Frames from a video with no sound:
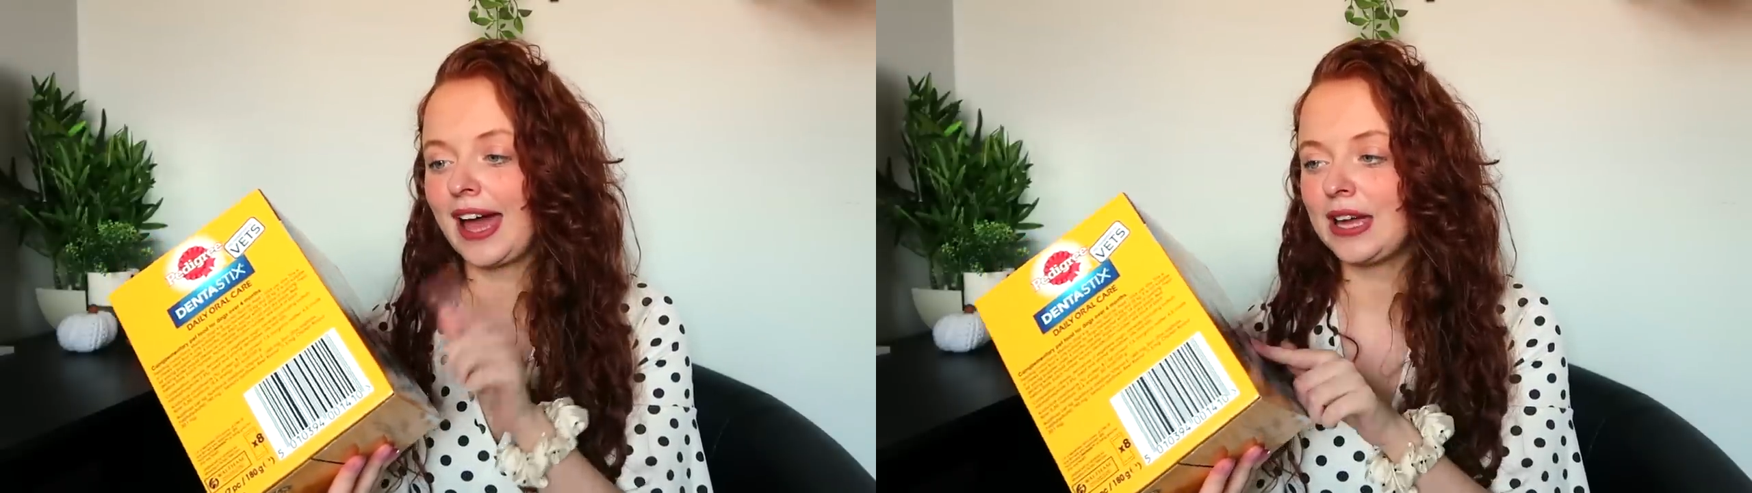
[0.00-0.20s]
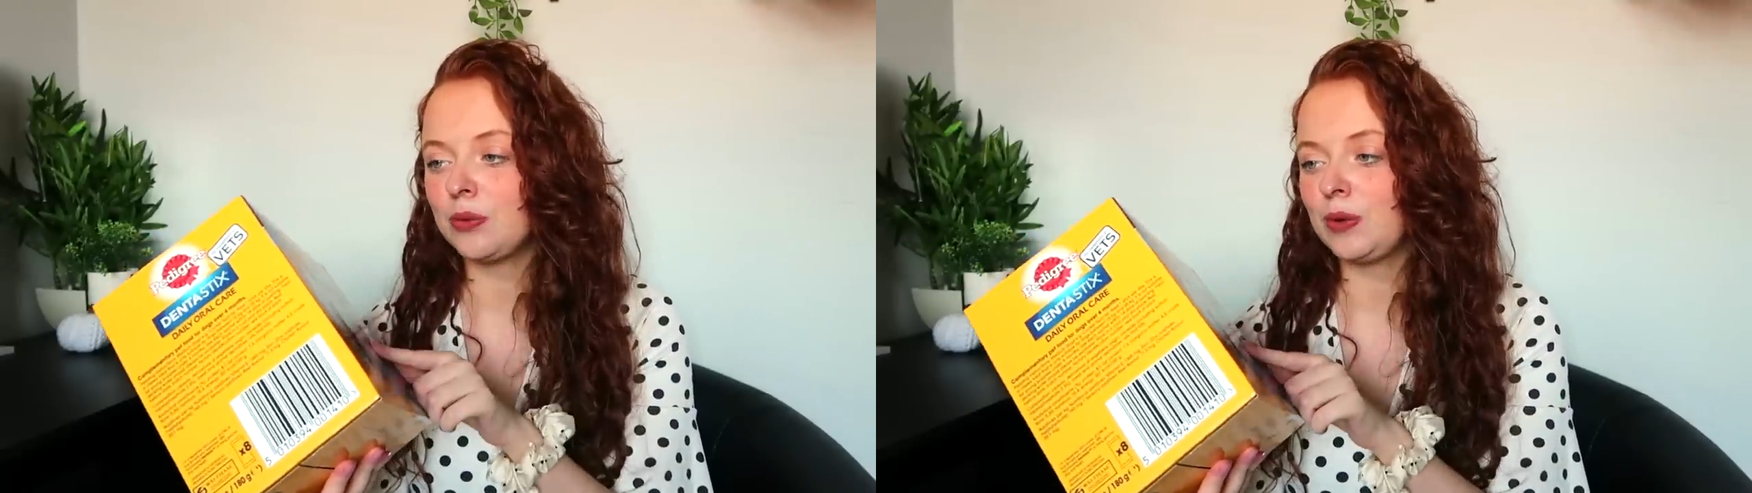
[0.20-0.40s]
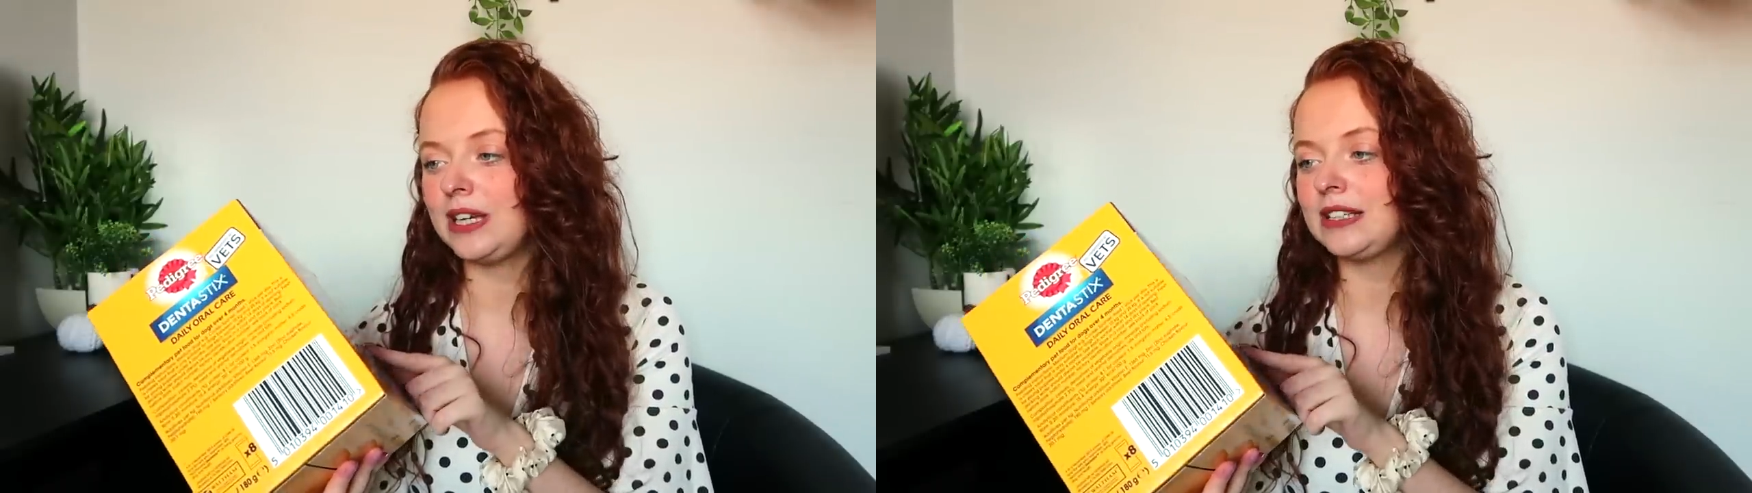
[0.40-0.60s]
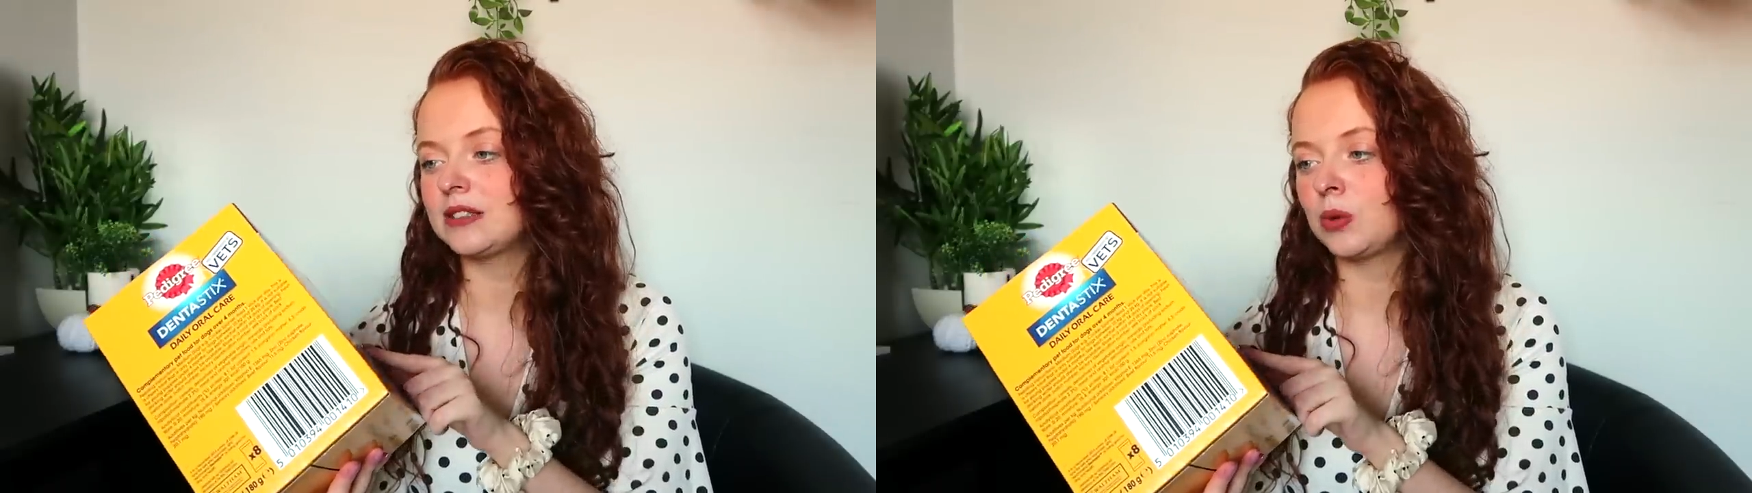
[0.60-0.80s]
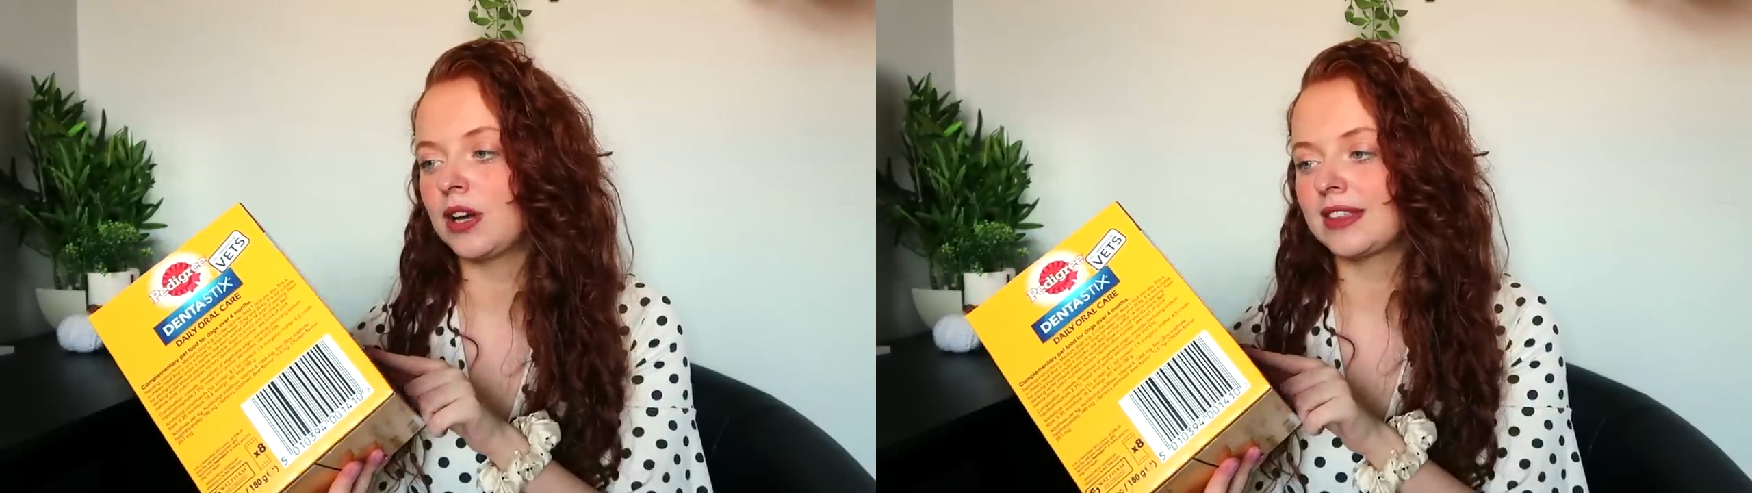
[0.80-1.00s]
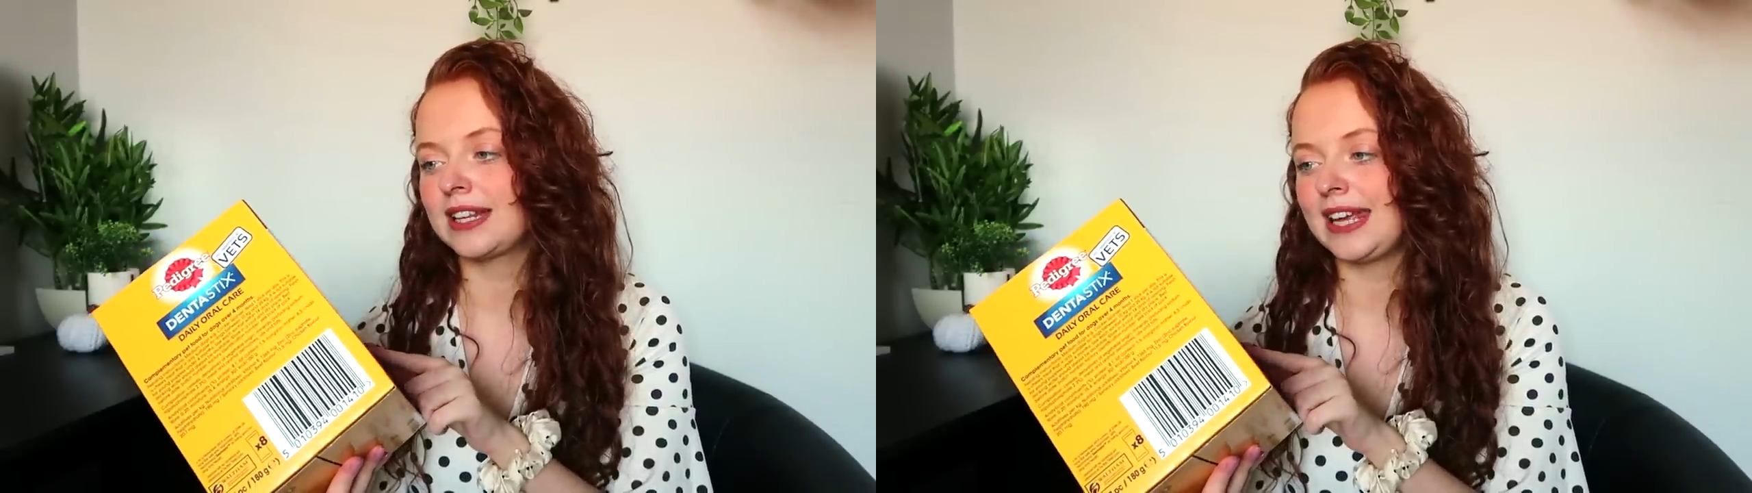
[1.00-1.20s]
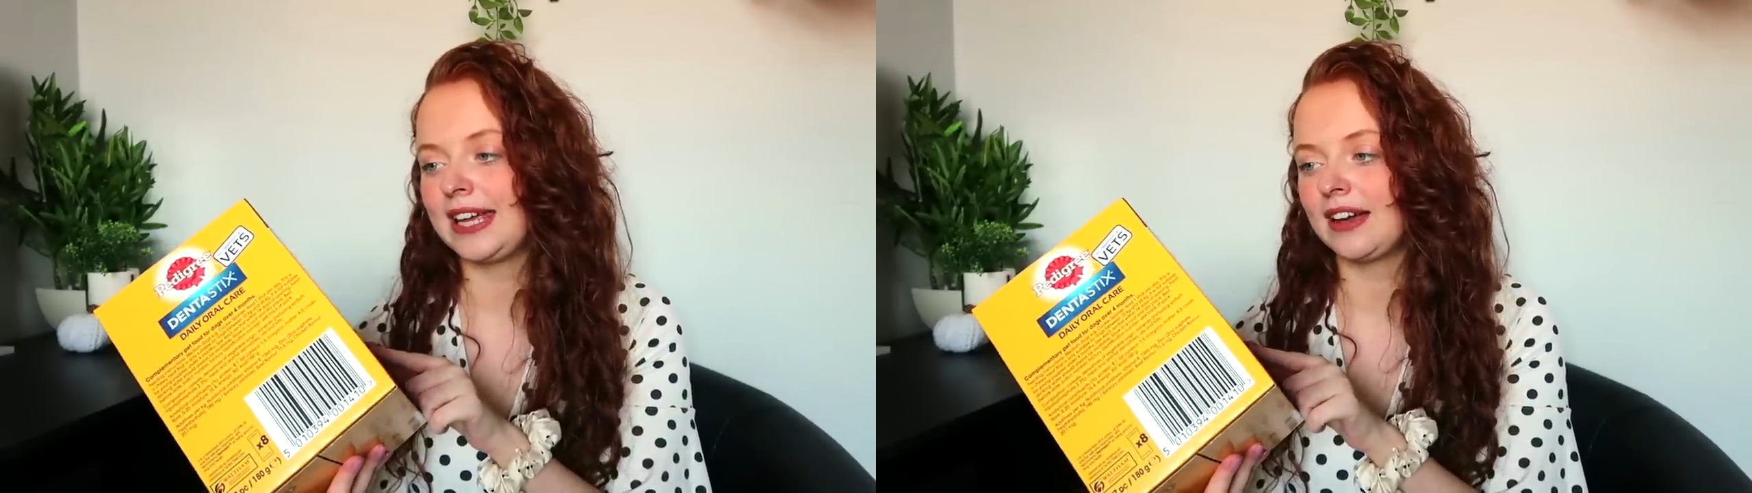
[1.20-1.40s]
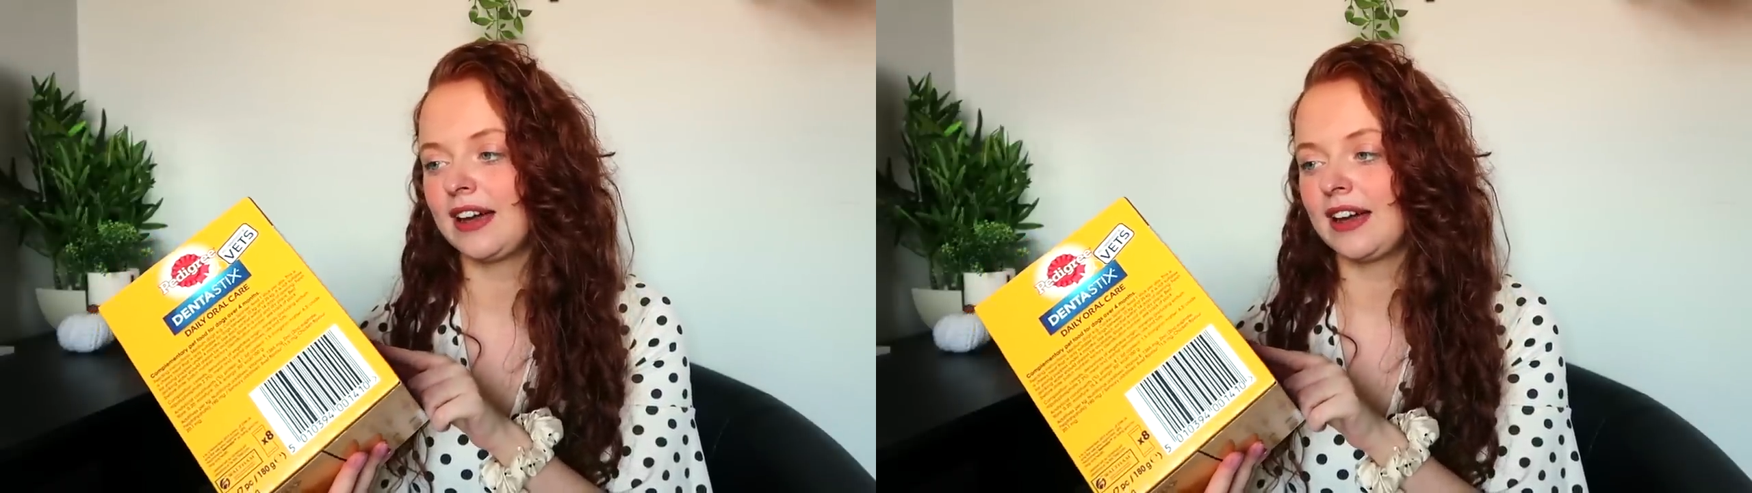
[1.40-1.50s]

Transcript: 8 weeks worth in here,